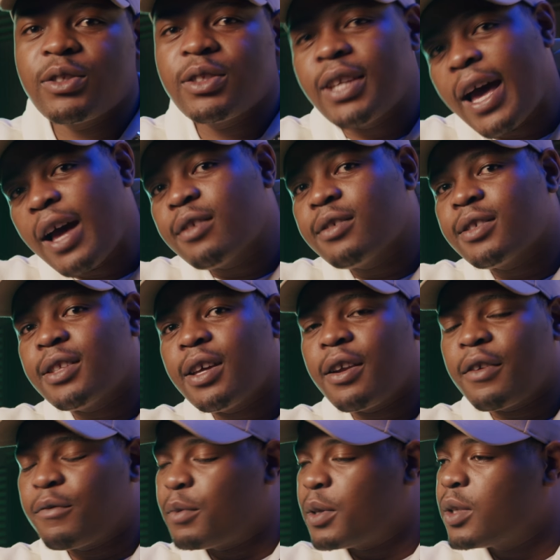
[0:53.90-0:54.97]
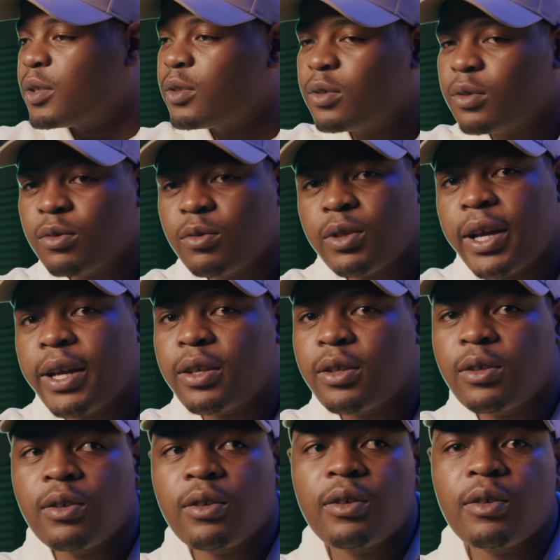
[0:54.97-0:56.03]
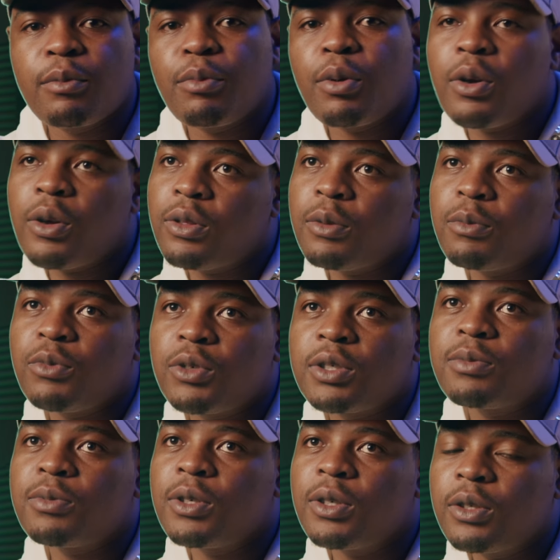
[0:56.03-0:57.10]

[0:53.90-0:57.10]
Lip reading: towns that I've been into, like your Perth and Brisbane,